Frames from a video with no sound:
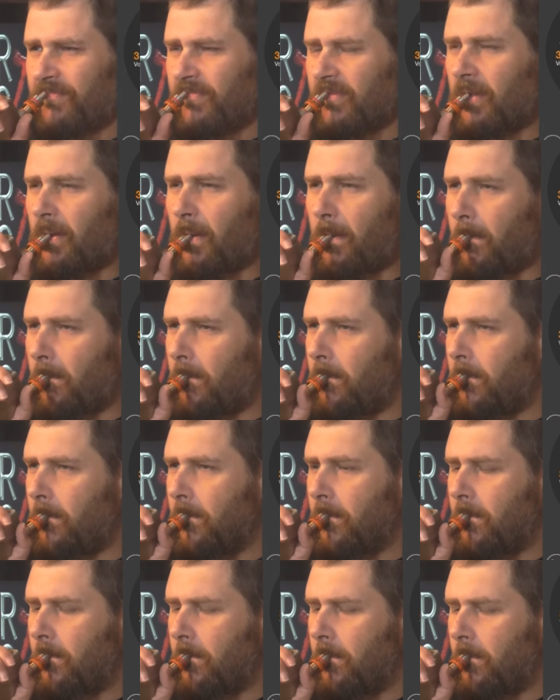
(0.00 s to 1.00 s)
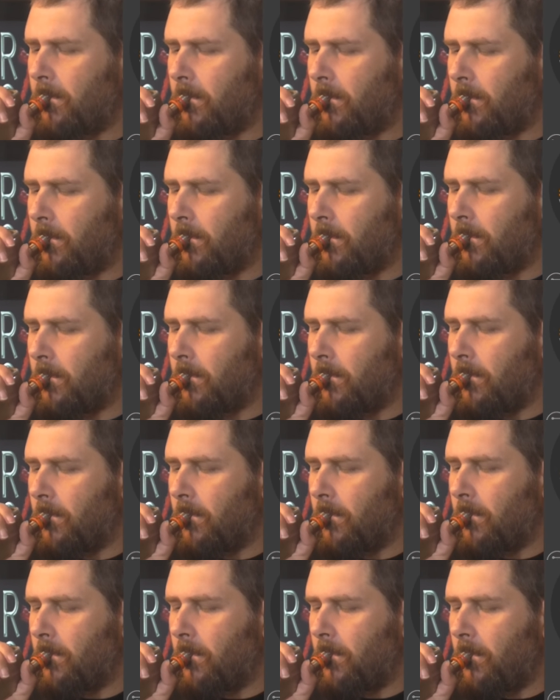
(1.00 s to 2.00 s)

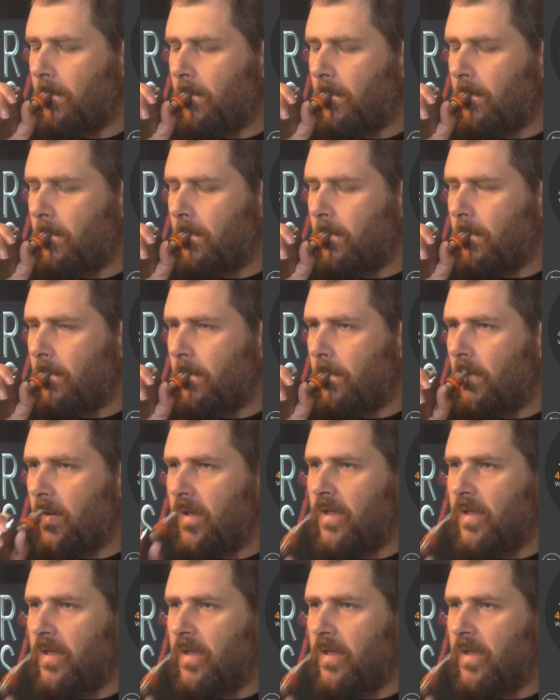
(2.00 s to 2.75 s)
Nobody speaks.